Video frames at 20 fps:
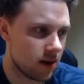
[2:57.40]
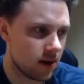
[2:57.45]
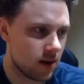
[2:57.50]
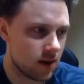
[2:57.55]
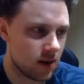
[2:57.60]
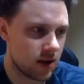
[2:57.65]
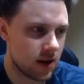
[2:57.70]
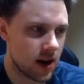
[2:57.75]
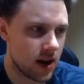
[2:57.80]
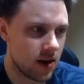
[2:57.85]

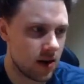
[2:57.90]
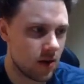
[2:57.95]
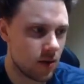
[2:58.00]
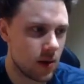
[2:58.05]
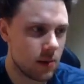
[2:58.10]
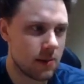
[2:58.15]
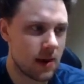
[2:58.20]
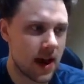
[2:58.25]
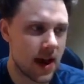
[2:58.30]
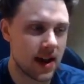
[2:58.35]
Okay, we
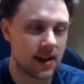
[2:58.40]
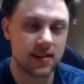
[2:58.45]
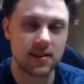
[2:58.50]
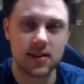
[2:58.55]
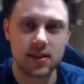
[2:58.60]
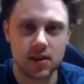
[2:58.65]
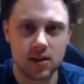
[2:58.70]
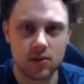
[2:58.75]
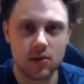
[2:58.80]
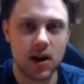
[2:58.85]
bagged,
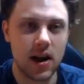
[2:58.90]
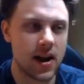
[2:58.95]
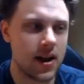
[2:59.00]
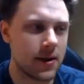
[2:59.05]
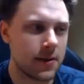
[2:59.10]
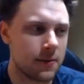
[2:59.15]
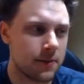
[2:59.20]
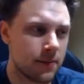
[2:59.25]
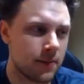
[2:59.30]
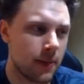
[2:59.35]
right?
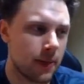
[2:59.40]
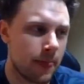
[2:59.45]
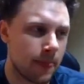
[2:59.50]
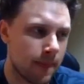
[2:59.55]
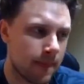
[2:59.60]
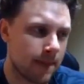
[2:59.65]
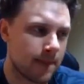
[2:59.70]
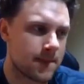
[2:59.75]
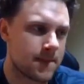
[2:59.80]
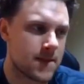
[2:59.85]

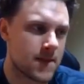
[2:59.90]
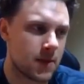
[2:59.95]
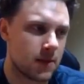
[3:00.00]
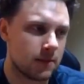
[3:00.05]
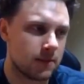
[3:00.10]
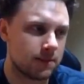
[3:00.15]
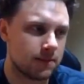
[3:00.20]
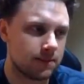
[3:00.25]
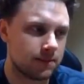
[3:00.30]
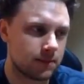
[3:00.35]

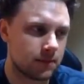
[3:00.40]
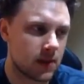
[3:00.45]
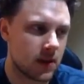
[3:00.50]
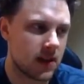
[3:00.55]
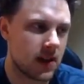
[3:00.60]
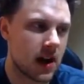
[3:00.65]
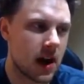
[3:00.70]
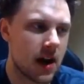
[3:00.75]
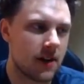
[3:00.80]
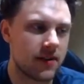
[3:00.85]
And
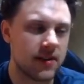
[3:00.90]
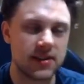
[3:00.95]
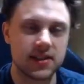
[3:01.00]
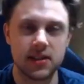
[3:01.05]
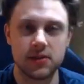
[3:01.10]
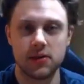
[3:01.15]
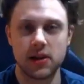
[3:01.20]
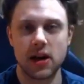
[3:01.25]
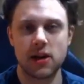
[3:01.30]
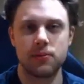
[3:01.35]
then obviously we got to